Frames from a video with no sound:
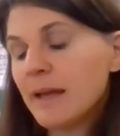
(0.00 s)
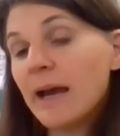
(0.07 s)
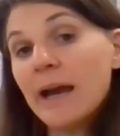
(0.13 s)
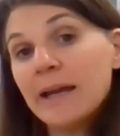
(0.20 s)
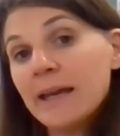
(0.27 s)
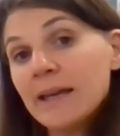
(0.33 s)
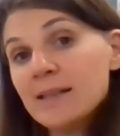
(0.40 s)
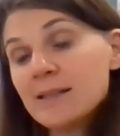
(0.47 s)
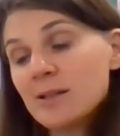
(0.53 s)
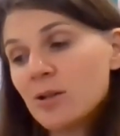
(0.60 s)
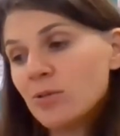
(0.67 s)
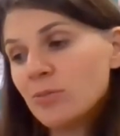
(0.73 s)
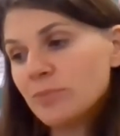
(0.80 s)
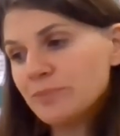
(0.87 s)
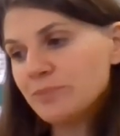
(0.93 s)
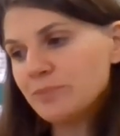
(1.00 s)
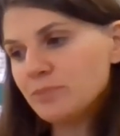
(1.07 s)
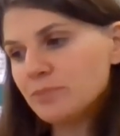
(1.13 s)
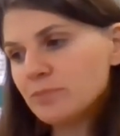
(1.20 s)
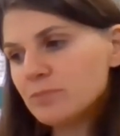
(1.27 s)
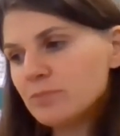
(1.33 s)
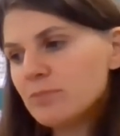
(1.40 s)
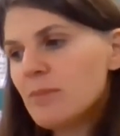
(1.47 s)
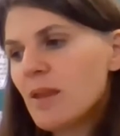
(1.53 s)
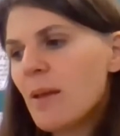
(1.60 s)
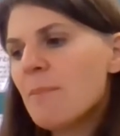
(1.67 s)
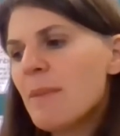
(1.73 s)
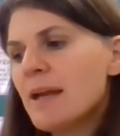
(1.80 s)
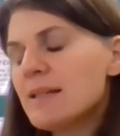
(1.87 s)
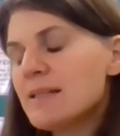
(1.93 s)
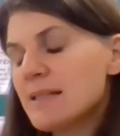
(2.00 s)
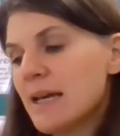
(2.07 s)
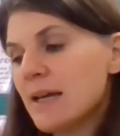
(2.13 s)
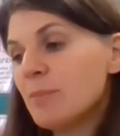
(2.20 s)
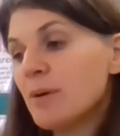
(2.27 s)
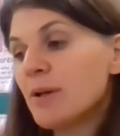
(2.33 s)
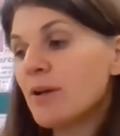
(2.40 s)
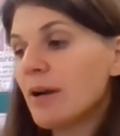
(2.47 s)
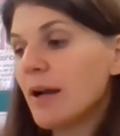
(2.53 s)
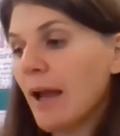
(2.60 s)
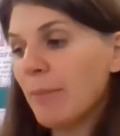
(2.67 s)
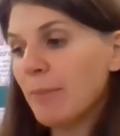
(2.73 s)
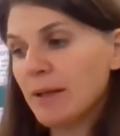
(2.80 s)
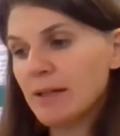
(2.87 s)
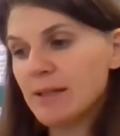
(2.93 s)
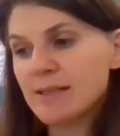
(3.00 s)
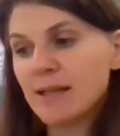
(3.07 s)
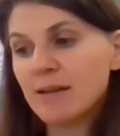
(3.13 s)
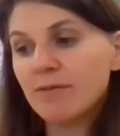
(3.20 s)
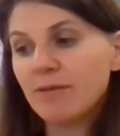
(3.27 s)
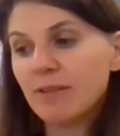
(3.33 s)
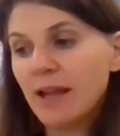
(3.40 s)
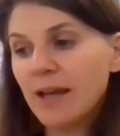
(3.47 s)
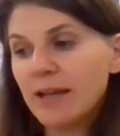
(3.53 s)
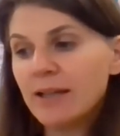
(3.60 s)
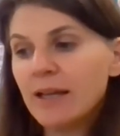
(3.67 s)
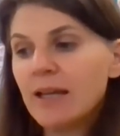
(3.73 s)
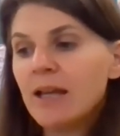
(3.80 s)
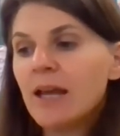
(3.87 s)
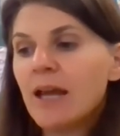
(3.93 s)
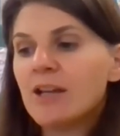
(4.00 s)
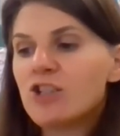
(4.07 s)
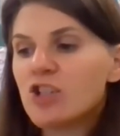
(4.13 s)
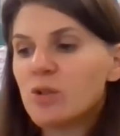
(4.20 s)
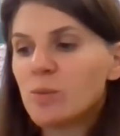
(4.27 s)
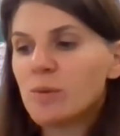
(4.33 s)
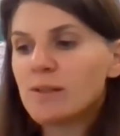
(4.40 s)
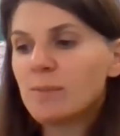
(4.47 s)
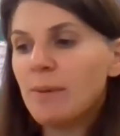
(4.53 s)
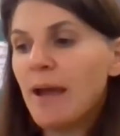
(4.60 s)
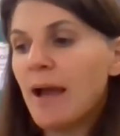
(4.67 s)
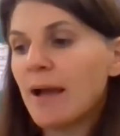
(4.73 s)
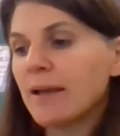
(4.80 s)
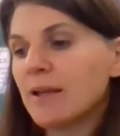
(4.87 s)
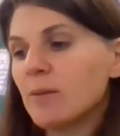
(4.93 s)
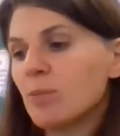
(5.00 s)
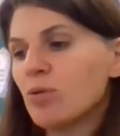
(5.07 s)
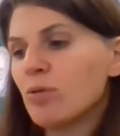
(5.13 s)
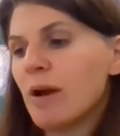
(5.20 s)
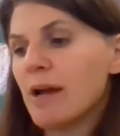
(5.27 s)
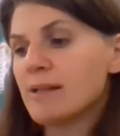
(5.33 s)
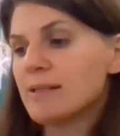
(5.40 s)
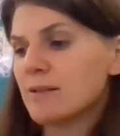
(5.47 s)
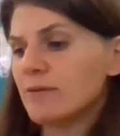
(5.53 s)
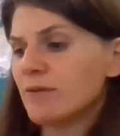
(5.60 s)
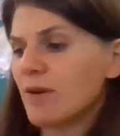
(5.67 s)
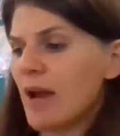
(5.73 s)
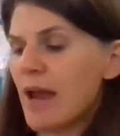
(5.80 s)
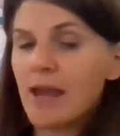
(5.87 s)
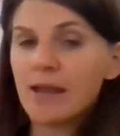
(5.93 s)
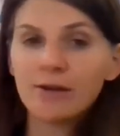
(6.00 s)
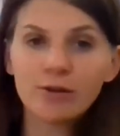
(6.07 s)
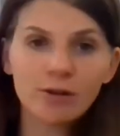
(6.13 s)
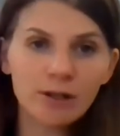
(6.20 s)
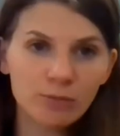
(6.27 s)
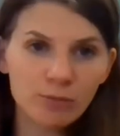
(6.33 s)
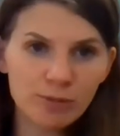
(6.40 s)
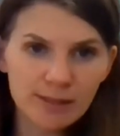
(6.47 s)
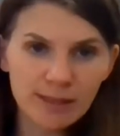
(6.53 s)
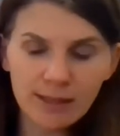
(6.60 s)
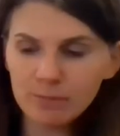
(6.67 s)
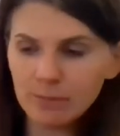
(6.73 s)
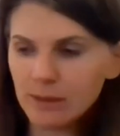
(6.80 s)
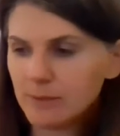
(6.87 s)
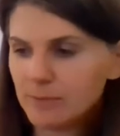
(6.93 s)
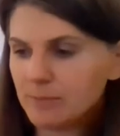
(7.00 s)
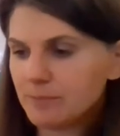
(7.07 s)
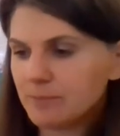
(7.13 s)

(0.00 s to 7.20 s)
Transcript: I guess so, Meg said, but her happiness had fled, and she was back in a morass of anger and resentment.